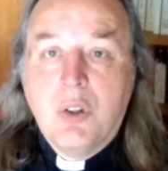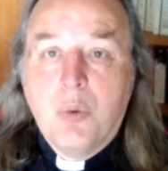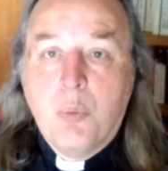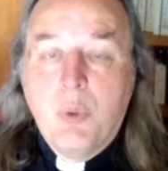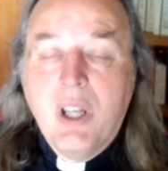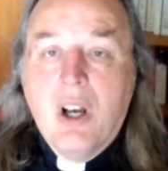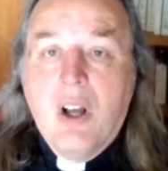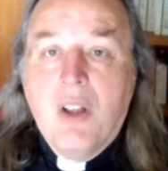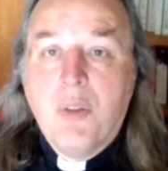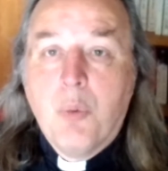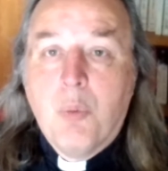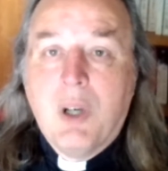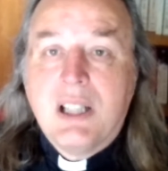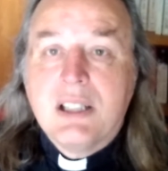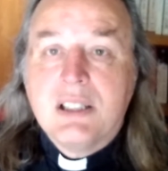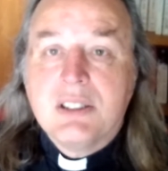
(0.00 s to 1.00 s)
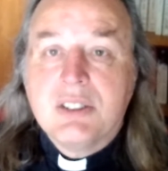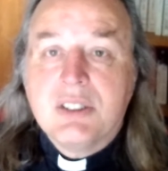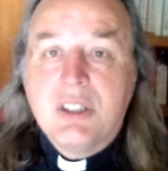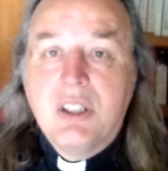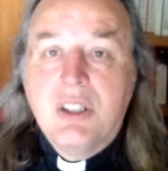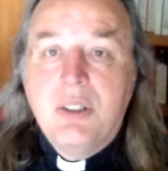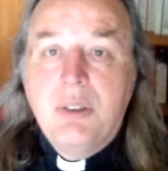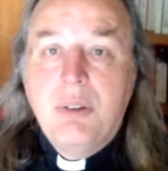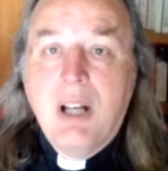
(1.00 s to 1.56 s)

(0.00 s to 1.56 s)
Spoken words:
We are the ones who